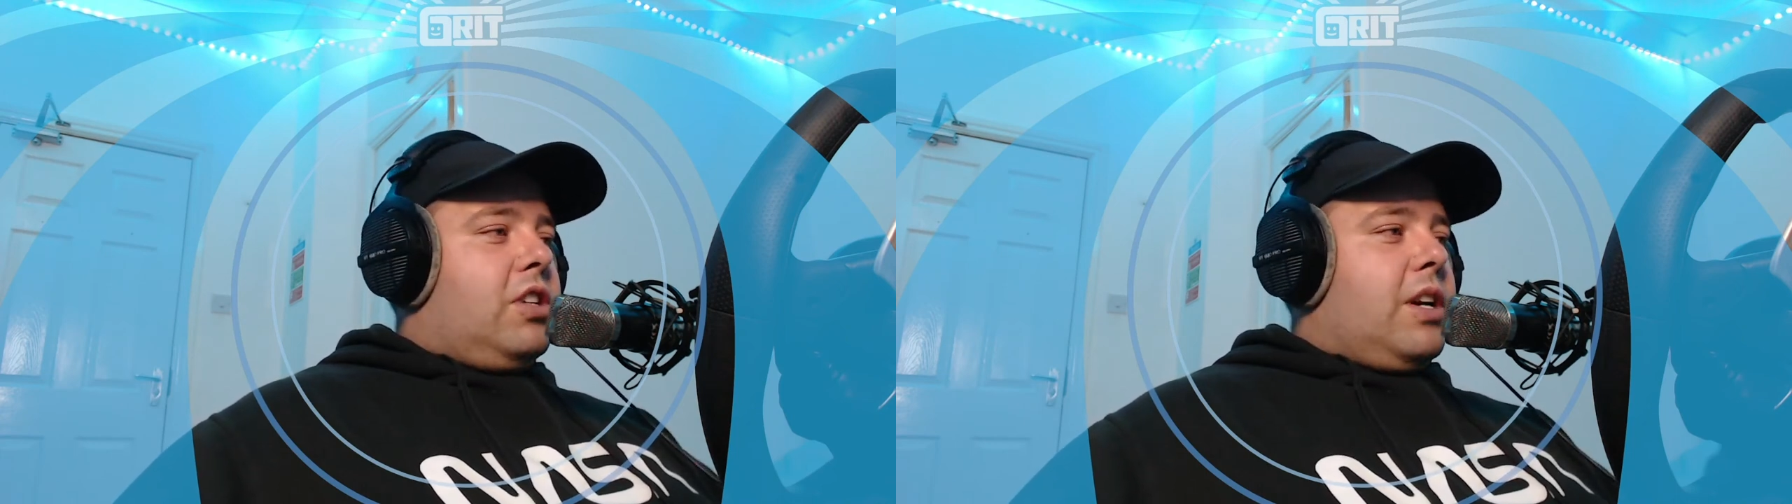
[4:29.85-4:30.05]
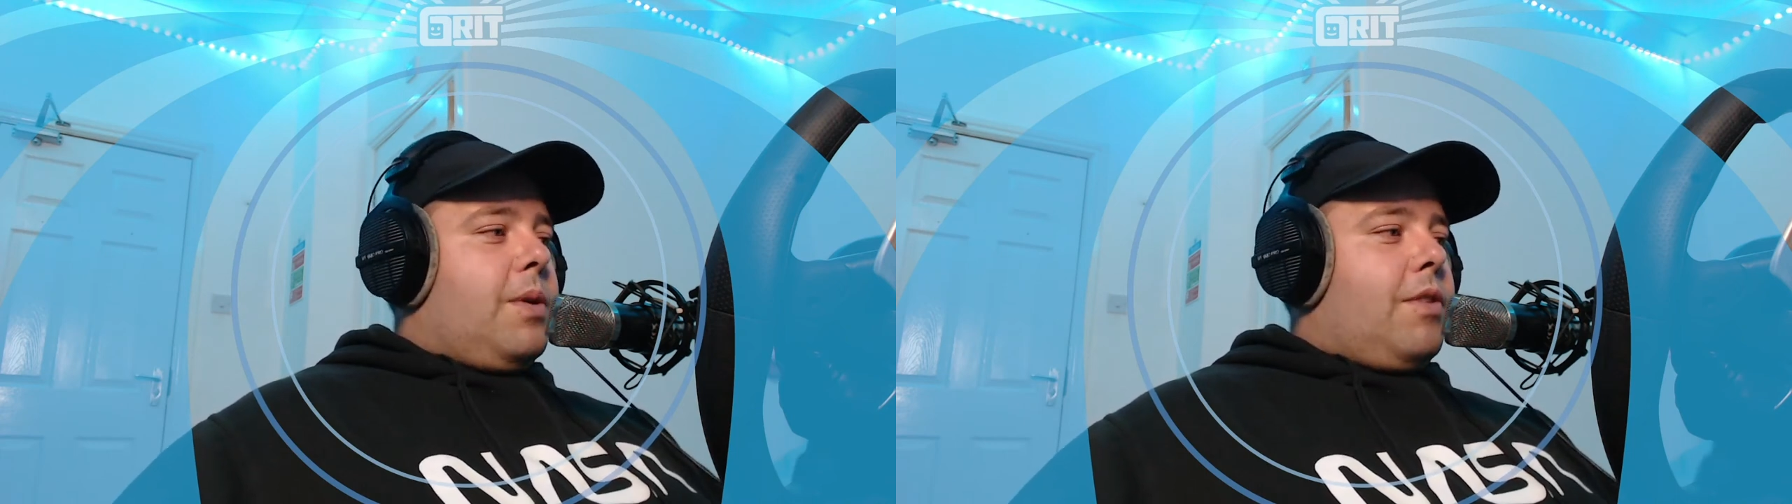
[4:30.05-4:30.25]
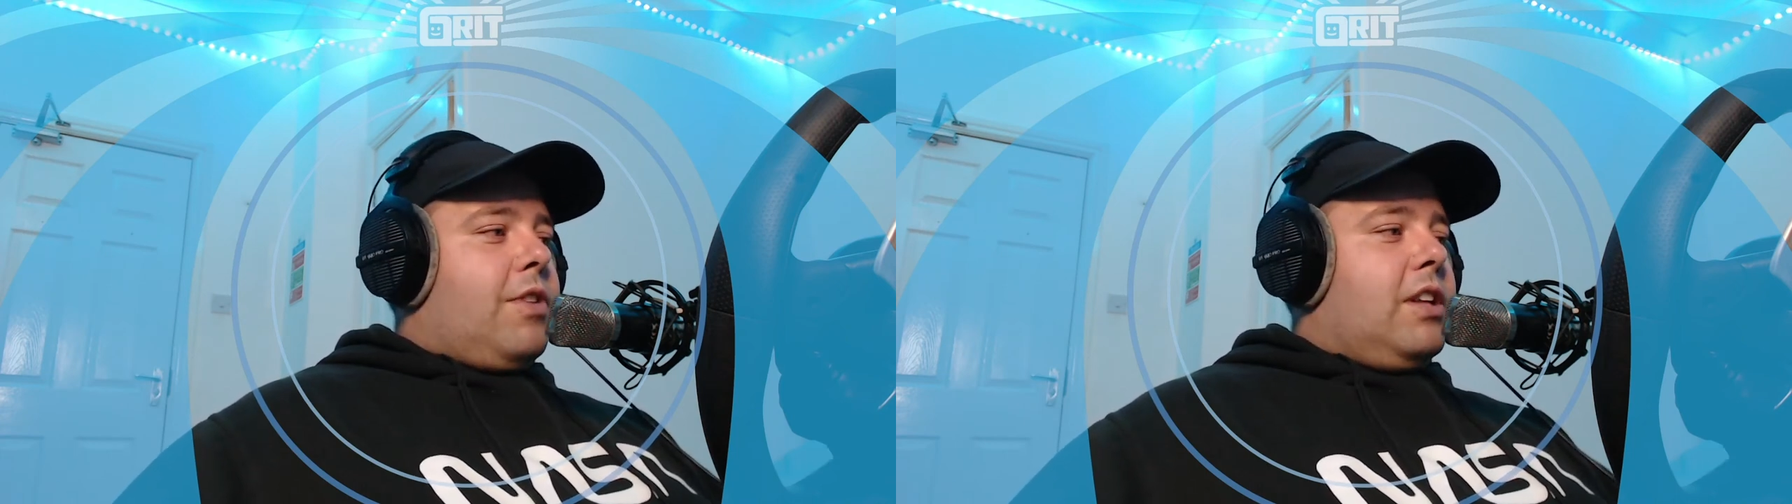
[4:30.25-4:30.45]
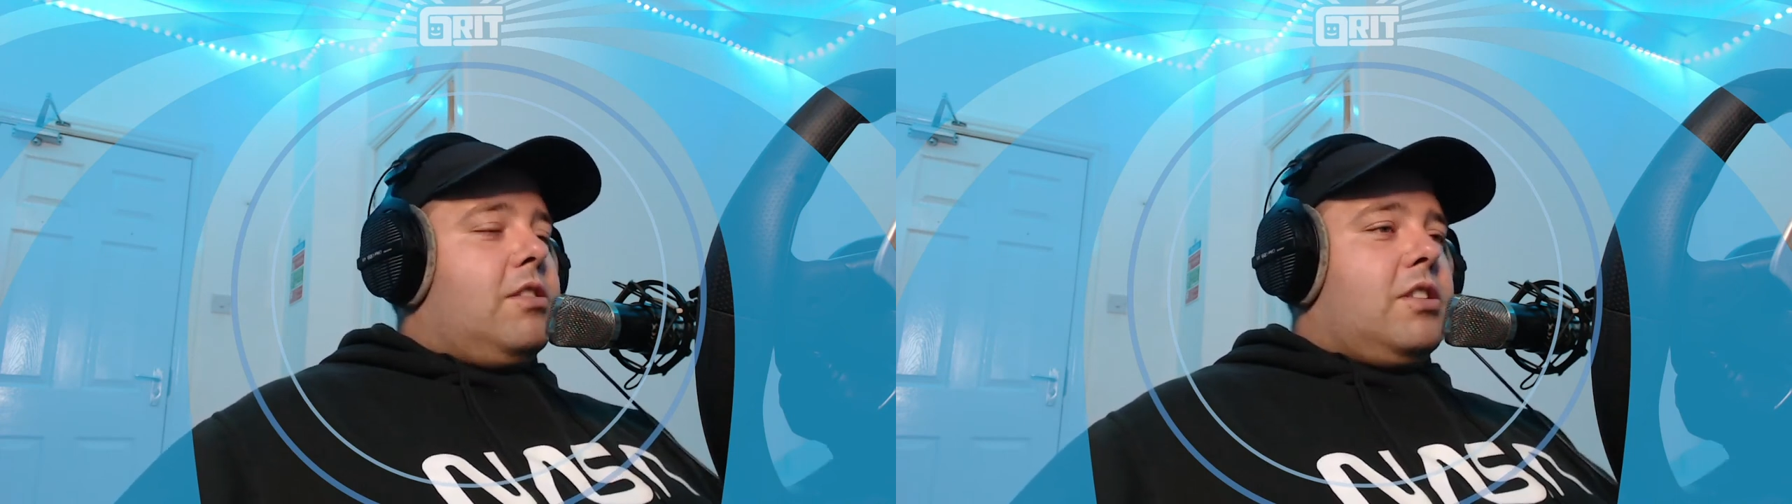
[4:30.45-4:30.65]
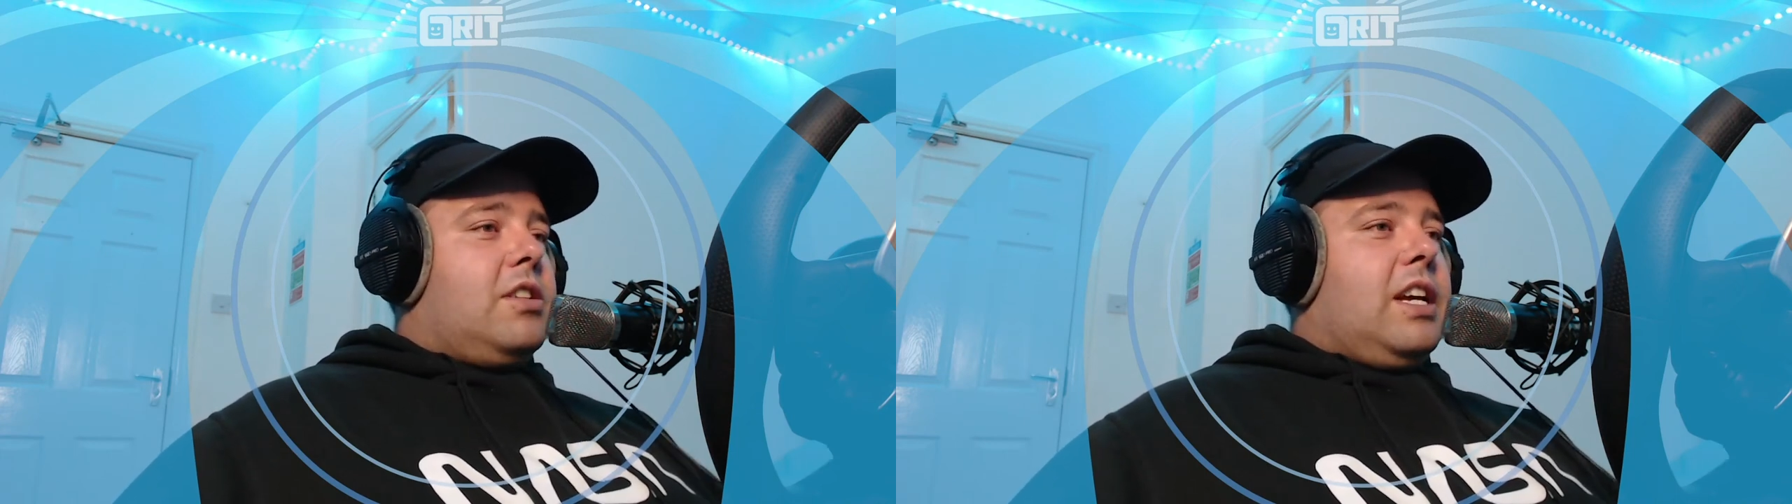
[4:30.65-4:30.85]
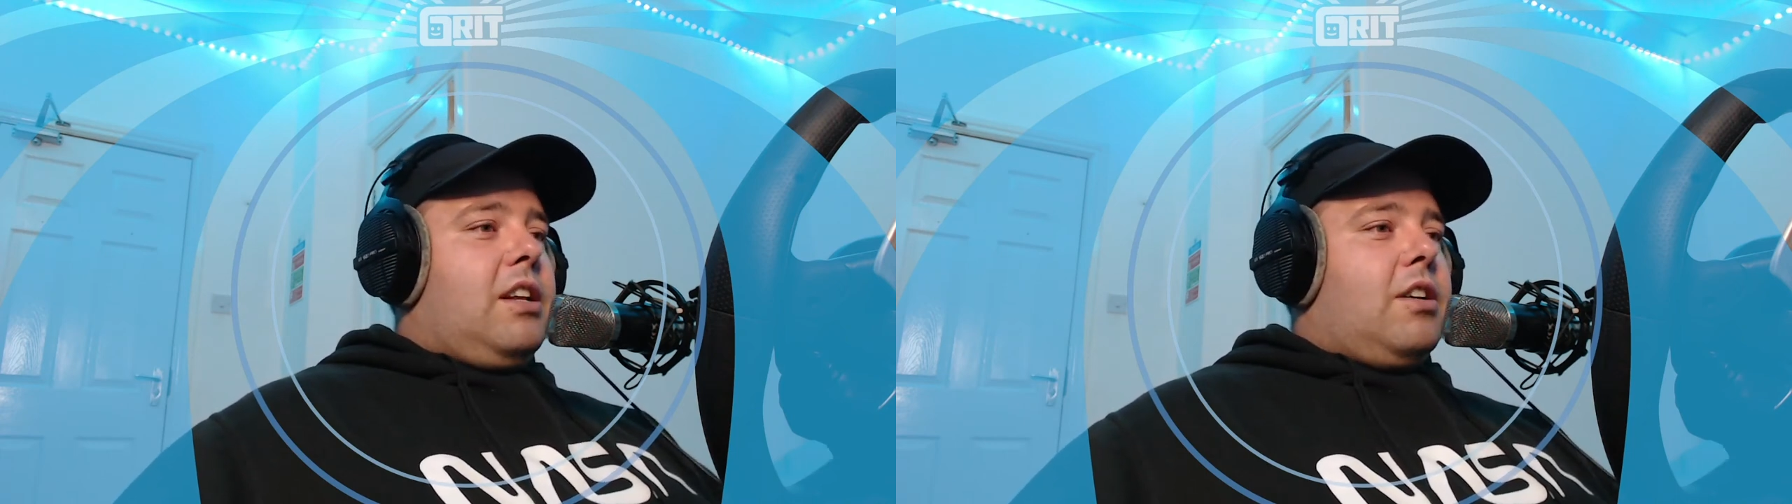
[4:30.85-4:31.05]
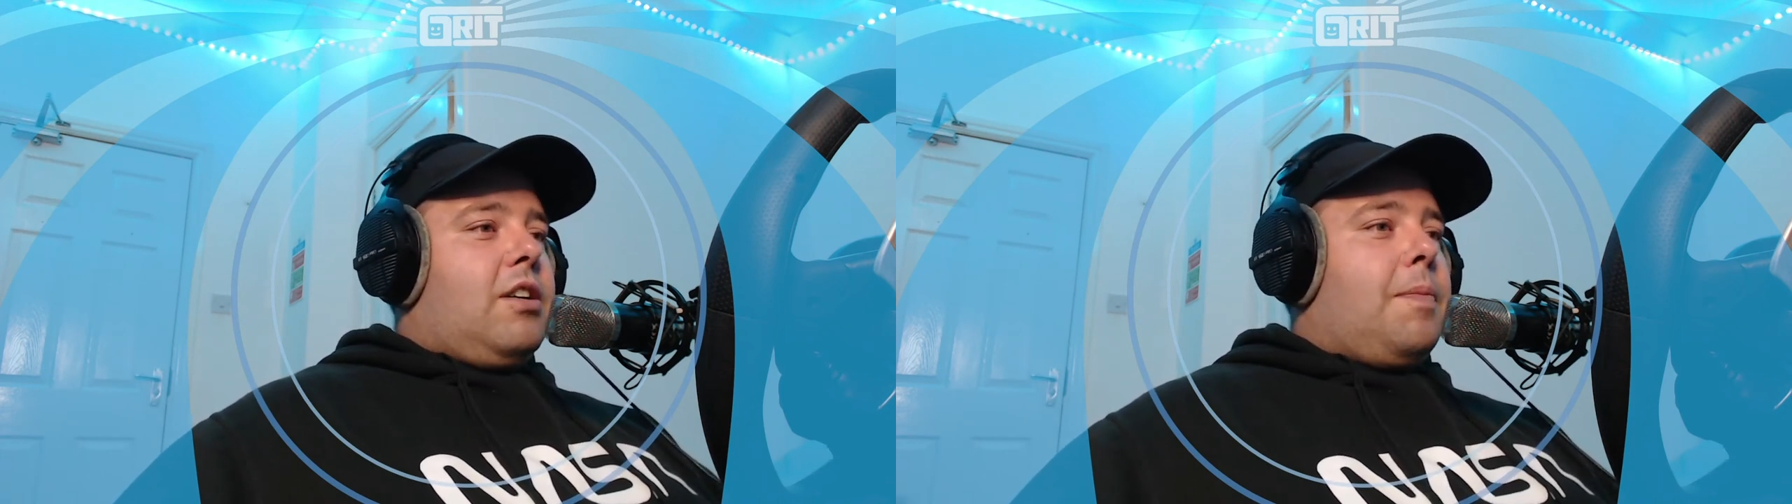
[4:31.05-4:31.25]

share it with your friends. Just say, look,